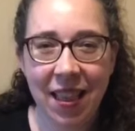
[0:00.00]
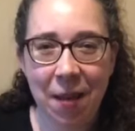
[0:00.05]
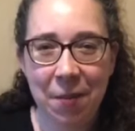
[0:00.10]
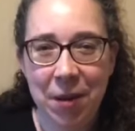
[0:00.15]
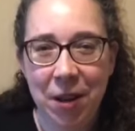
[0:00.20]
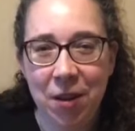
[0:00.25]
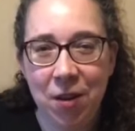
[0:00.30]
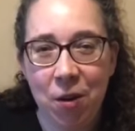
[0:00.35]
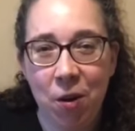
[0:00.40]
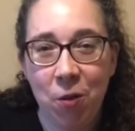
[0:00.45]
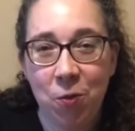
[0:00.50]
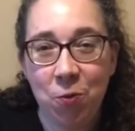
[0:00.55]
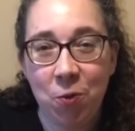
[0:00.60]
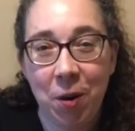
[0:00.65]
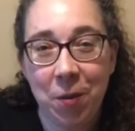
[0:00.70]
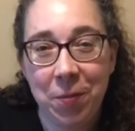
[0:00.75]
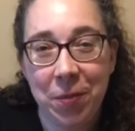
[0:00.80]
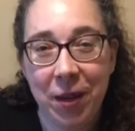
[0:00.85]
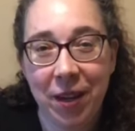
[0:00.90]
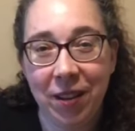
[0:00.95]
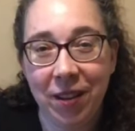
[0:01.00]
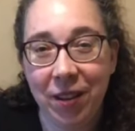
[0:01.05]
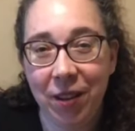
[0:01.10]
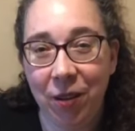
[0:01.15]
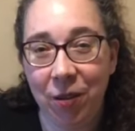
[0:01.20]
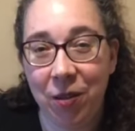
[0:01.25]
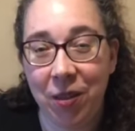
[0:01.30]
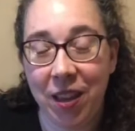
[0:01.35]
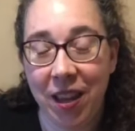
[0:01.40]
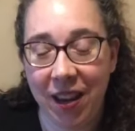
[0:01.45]
me know what meal you
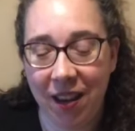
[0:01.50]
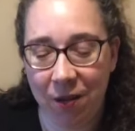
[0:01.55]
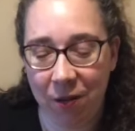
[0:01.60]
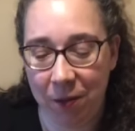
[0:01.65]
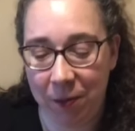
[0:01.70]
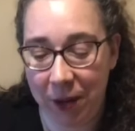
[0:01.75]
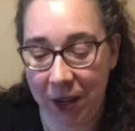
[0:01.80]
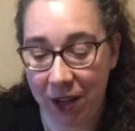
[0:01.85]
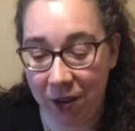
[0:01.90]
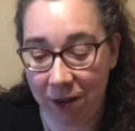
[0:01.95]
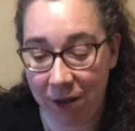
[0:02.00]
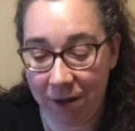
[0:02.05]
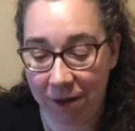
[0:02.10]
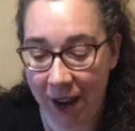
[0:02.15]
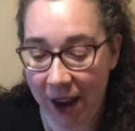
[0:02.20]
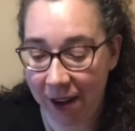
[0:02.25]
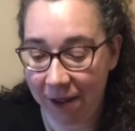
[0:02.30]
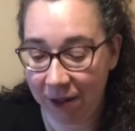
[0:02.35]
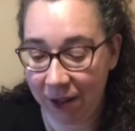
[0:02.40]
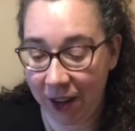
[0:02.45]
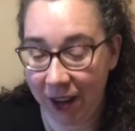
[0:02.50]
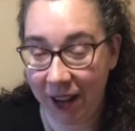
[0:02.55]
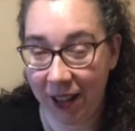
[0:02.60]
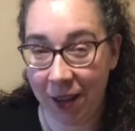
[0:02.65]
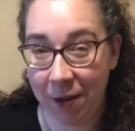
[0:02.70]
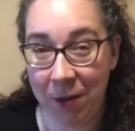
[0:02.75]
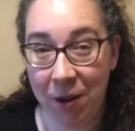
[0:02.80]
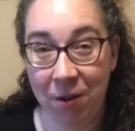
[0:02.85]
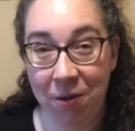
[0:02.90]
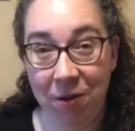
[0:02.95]
think would be your favorite.
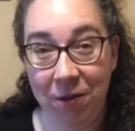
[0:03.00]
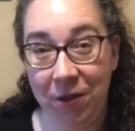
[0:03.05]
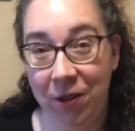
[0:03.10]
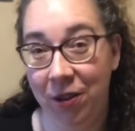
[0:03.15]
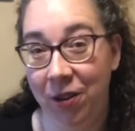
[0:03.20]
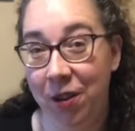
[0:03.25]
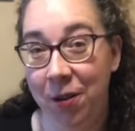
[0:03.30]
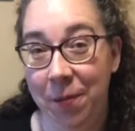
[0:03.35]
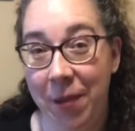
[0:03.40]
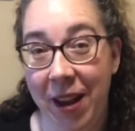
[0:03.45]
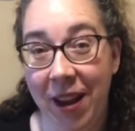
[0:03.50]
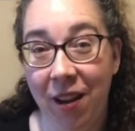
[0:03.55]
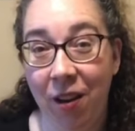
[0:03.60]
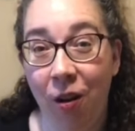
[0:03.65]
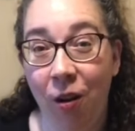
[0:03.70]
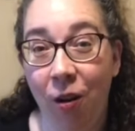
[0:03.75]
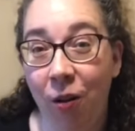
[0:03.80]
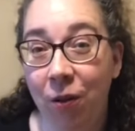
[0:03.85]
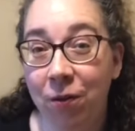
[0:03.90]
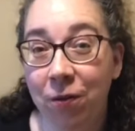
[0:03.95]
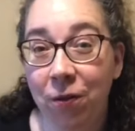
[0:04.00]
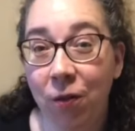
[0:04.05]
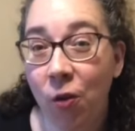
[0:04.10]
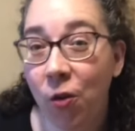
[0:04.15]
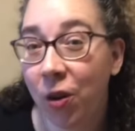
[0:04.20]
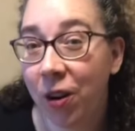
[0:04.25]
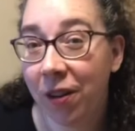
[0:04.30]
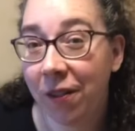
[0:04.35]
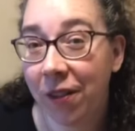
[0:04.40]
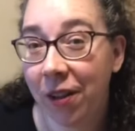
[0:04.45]
Let me know if you're going to make all
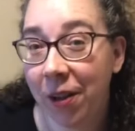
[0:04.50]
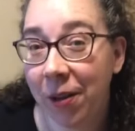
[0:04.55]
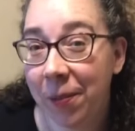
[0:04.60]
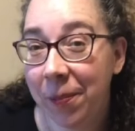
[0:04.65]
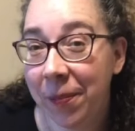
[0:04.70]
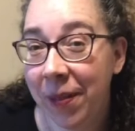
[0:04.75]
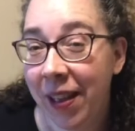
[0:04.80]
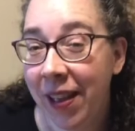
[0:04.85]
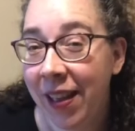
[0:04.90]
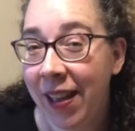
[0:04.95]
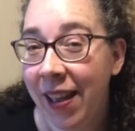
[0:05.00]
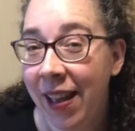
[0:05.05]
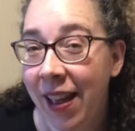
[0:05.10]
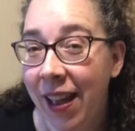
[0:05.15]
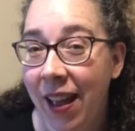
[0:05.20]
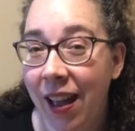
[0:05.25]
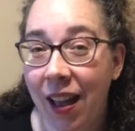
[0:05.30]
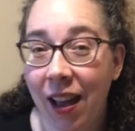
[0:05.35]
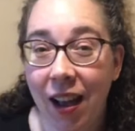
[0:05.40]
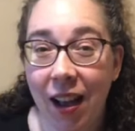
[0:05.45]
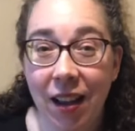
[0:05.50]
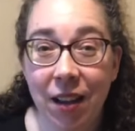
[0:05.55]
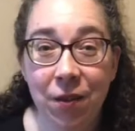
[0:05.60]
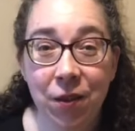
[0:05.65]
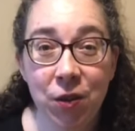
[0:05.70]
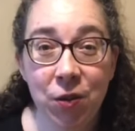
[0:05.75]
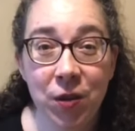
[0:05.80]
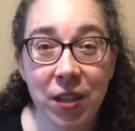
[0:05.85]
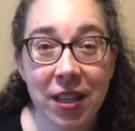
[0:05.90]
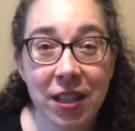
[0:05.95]
4 of them. If
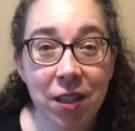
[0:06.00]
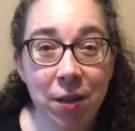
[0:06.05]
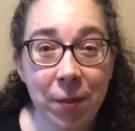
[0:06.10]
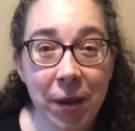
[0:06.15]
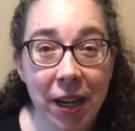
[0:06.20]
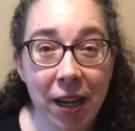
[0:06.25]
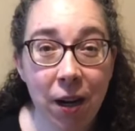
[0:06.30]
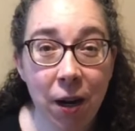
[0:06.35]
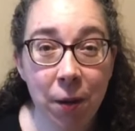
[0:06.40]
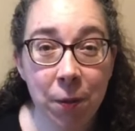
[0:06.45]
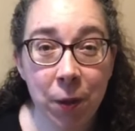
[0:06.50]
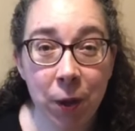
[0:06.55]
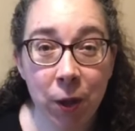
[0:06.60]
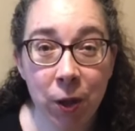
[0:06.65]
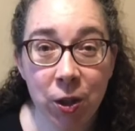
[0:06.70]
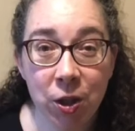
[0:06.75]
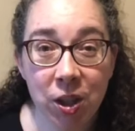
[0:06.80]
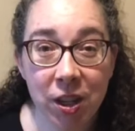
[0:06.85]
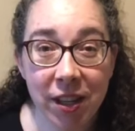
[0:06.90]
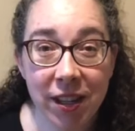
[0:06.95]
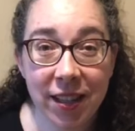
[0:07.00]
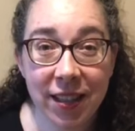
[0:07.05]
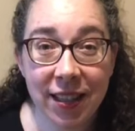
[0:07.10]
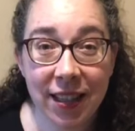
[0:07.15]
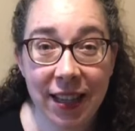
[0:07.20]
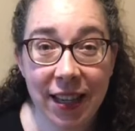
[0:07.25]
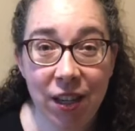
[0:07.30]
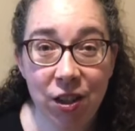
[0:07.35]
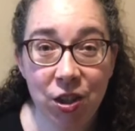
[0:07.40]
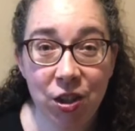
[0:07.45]
you need to make a purchase,
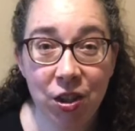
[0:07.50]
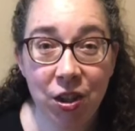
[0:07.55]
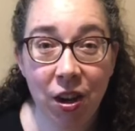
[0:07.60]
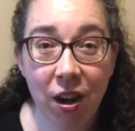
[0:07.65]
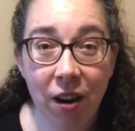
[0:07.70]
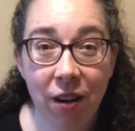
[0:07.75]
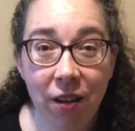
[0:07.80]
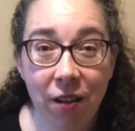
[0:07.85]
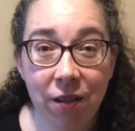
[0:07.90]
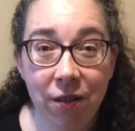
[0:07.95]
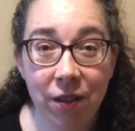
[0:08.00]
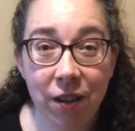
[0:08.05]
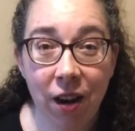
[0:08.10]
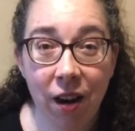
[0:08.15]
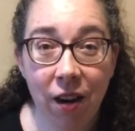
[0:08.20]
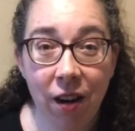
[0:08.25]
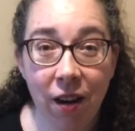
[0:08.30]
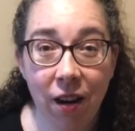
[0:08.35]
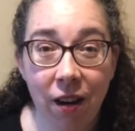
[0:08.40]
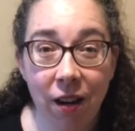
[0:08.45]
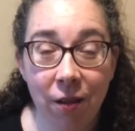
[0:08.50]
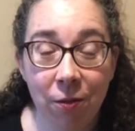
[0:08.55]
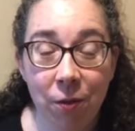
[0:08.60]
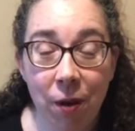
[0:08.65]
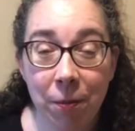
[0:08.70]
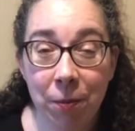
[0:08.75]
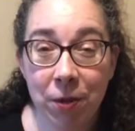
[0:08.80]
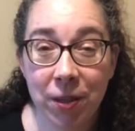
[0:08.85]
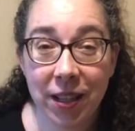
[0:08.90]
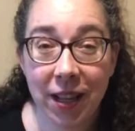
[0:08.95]
each of our
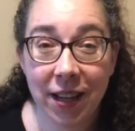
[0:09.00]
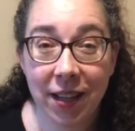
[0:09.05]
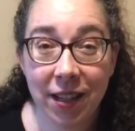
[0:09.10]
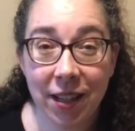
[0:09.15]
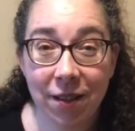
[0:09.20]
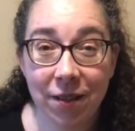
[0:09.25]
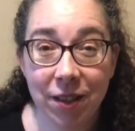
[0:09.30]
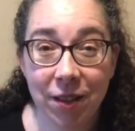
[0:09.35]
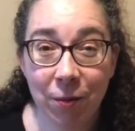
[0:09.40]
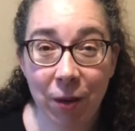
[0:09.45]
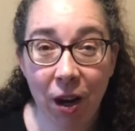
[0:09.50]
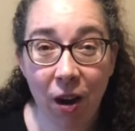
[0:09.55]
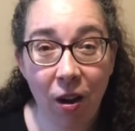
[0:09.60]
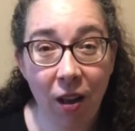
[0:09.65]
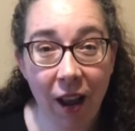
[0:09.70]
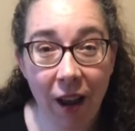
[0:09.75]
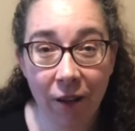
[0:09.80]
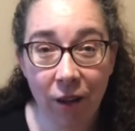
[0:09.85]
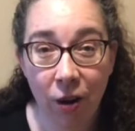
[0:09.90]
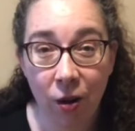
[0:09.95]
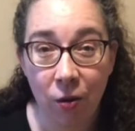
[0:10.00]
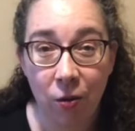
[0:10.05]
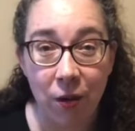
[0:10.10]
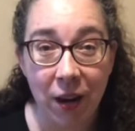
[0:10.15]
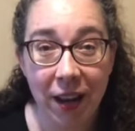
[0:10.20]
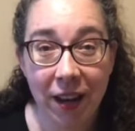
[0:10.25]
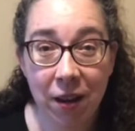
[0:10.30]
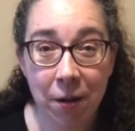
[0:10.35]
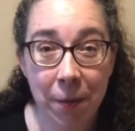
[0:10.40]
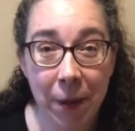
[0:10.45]
representatives, we all have our own
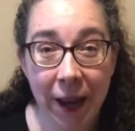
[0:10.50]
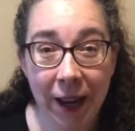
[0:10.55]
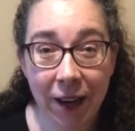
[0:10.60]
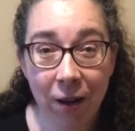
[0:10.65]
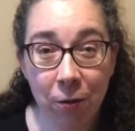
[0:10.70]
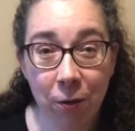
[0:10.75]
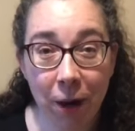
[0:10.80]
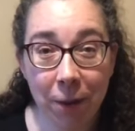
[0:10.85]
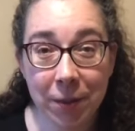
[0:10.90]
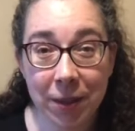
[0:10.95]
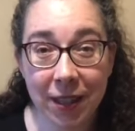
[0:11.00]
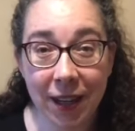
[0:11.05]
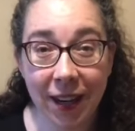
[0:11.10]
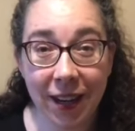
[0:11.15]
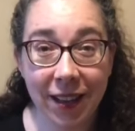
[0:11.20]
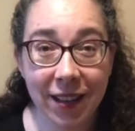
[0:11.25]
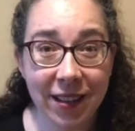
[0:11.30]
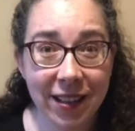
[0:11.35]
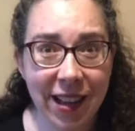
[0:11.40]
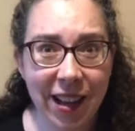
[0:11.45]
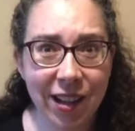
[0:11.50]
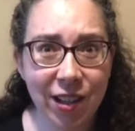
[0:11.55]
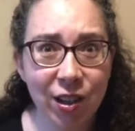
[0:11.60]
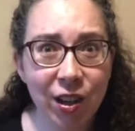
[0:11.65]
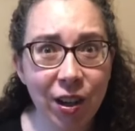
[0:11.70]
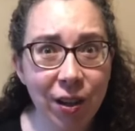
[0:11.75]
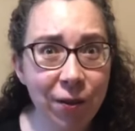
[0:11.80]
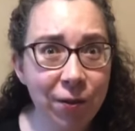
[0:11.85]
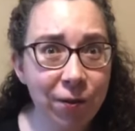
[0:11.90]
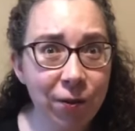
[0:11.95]
independent website that's
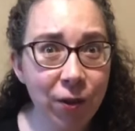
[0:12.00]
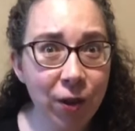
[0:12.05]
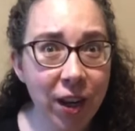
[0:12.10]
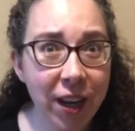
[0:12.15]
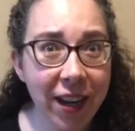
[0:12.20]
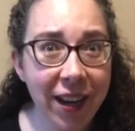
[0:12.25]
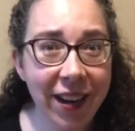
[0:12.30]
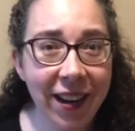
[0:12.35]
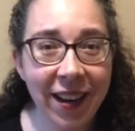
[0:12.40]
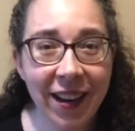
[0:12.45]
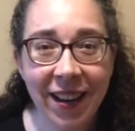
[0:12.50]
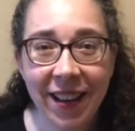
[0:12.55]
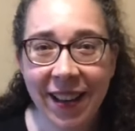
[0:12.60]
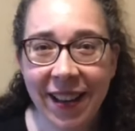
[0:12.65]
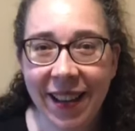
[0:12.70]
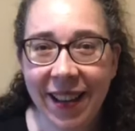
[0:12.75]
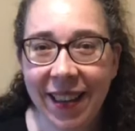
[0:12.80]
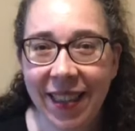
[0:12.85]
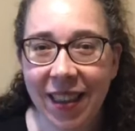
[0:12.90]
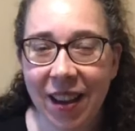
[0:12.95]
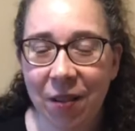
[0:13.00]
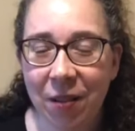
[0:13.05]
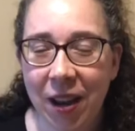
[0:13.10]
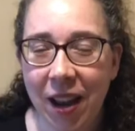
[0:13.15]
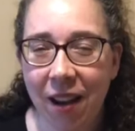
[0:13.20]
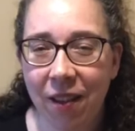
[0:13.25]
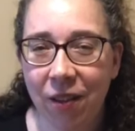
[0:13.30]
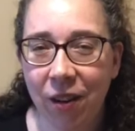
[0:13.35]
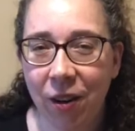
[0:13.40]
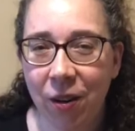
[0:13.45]
actually free, that we
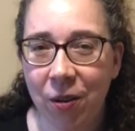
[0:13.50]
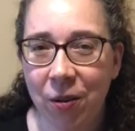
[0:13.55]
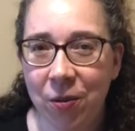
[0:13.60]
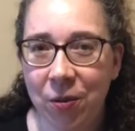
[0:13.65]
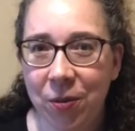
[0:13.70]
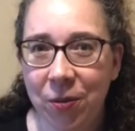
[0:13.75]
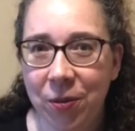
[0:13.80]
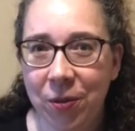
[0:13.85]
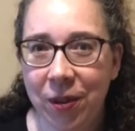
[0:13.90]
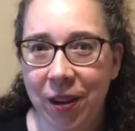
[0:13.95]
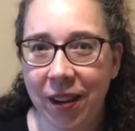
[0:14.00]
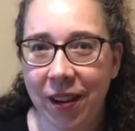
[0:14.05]
have our own